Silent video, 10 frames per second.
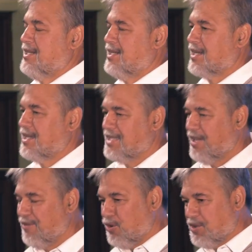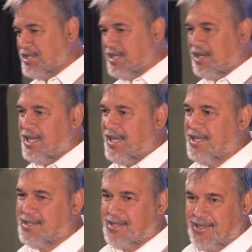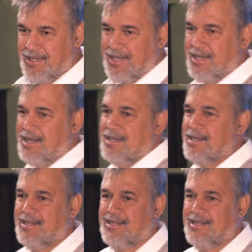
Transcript: Okay, so all the single ladies, you can go.